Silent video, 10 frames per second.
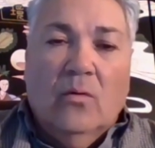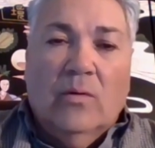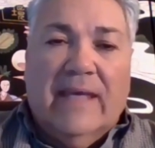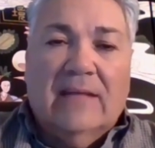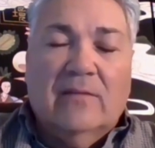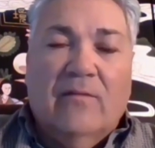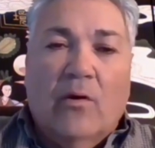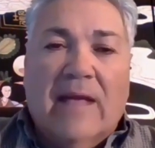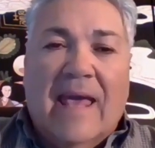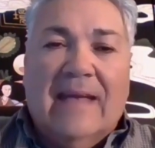We can't
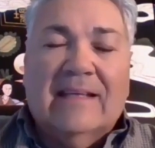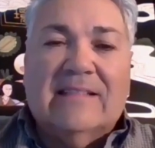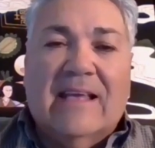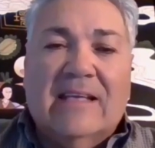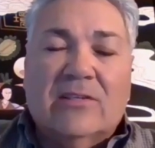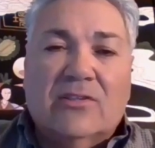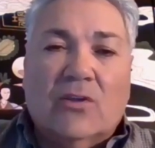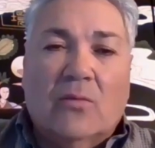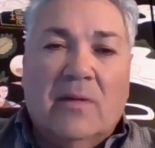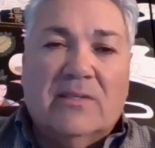afford annexation
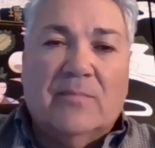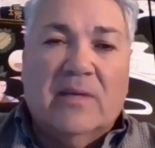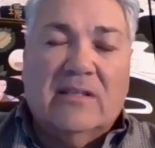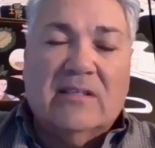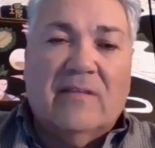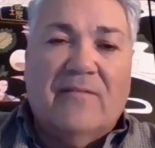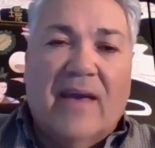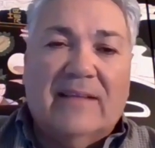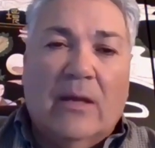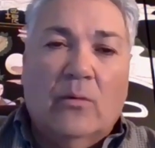so much because of the
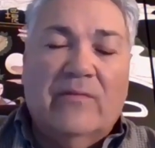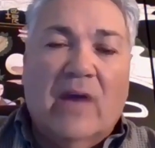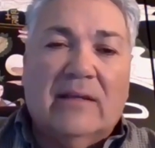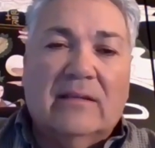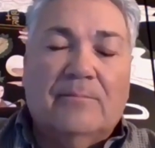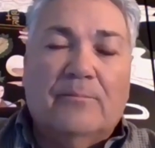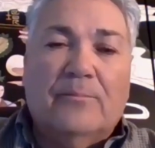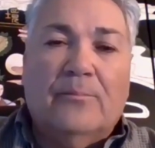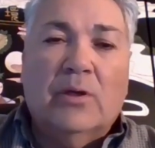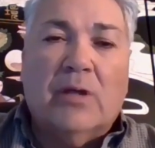fact that we've got to
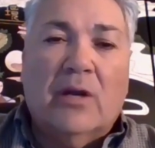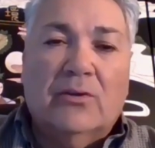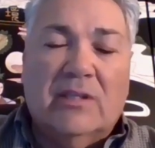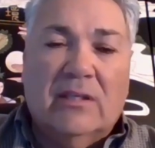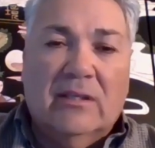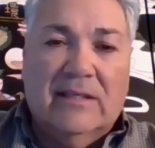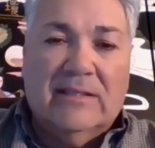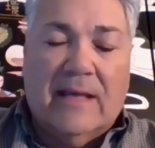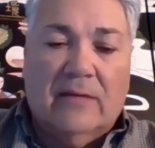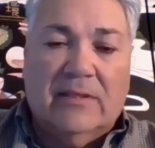put our
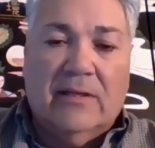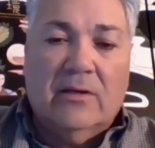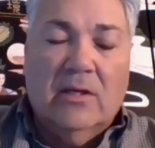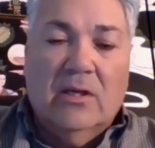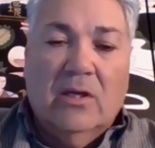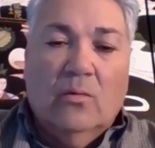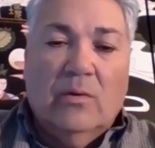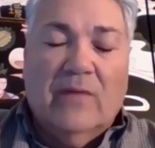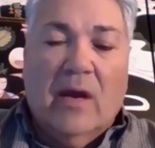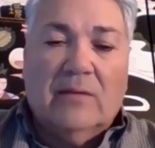utilities out there.
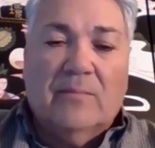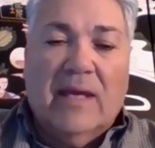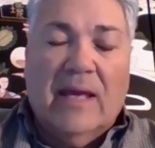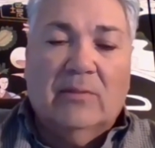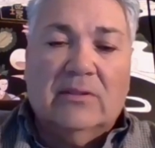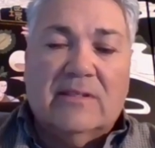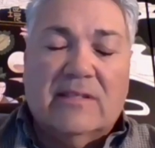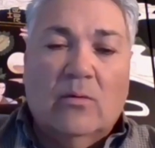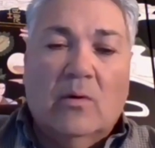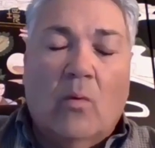We've got to be able to
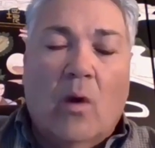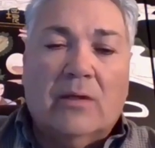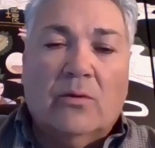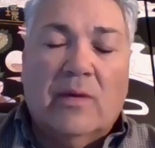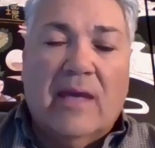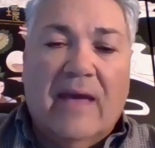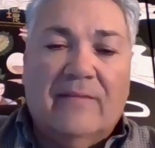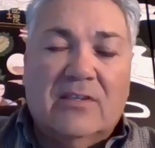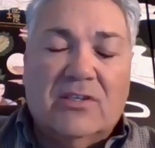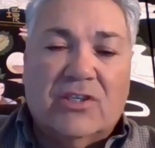see what water we
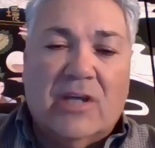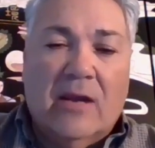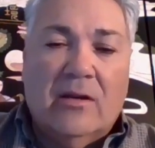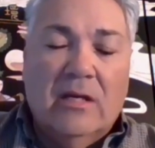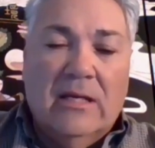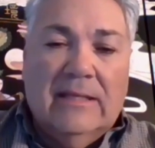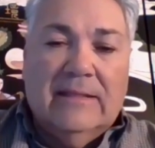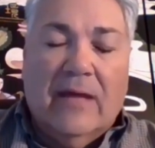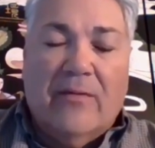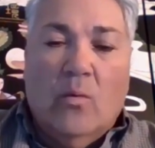have to share.
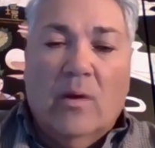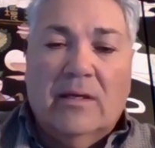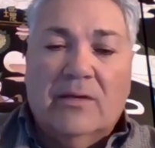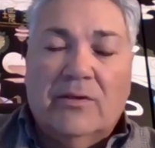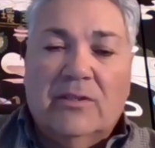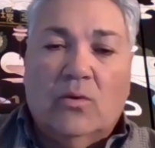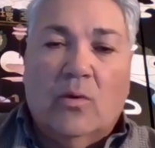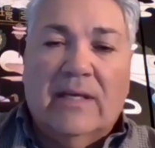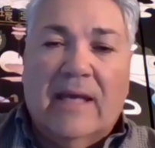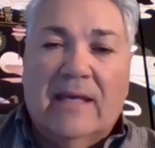Now, the
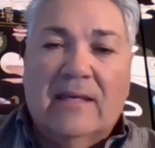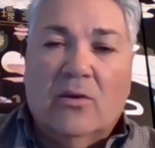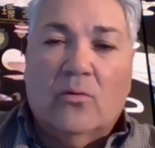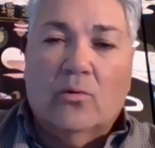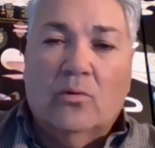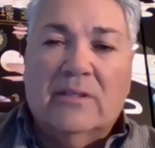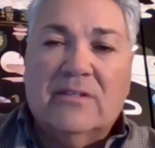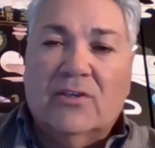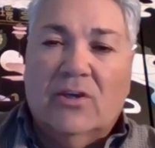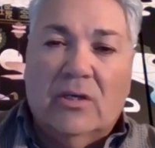128-year rule
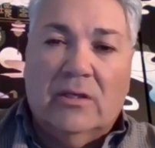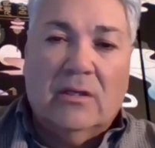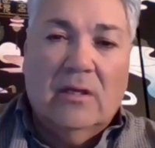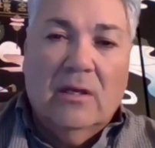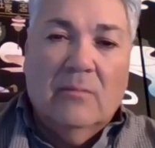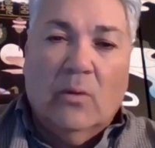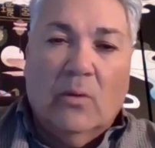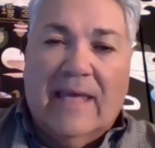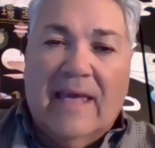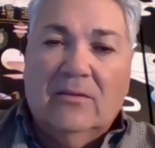is good, but
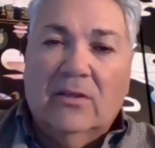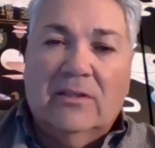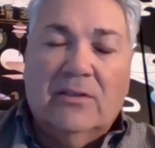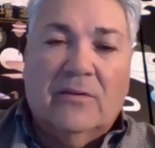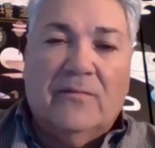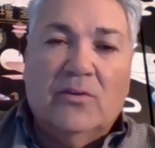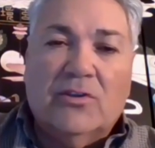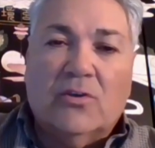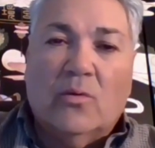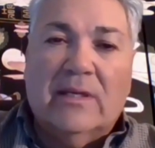we can't look into the
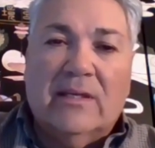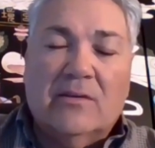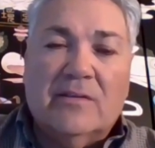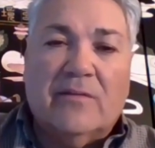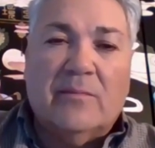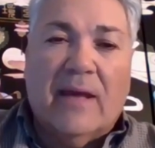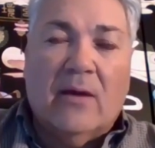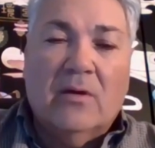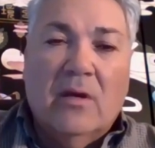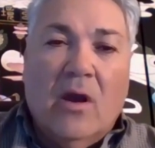future 20 years from
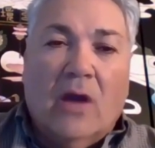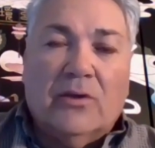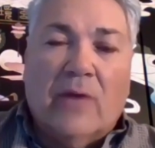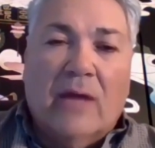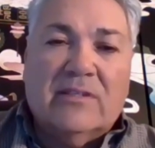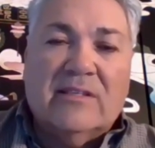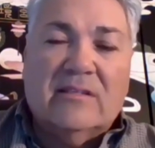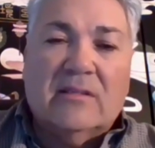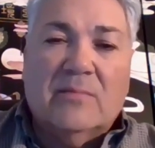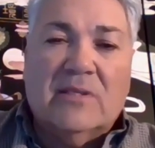now. Our drought
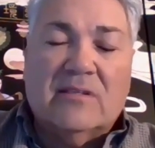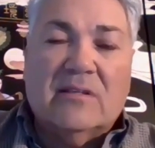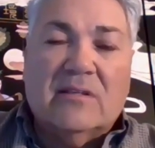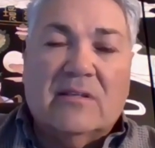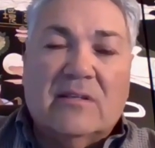system is